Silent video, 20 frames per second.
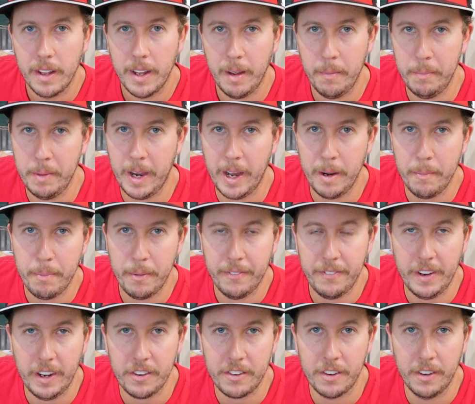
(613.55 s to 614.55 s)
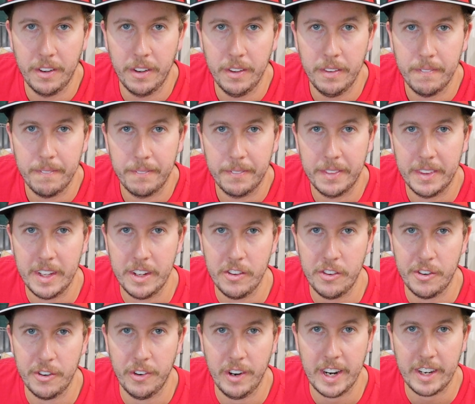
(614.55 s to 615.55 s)
I'm not a professional.
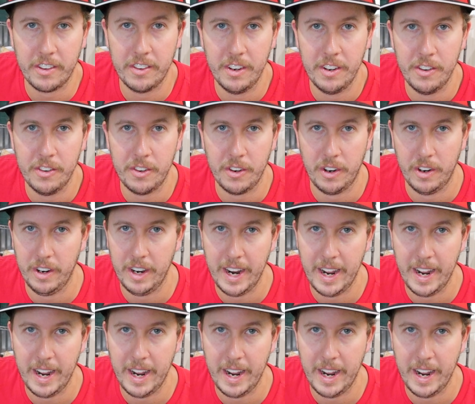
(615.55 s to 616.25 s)
These directions are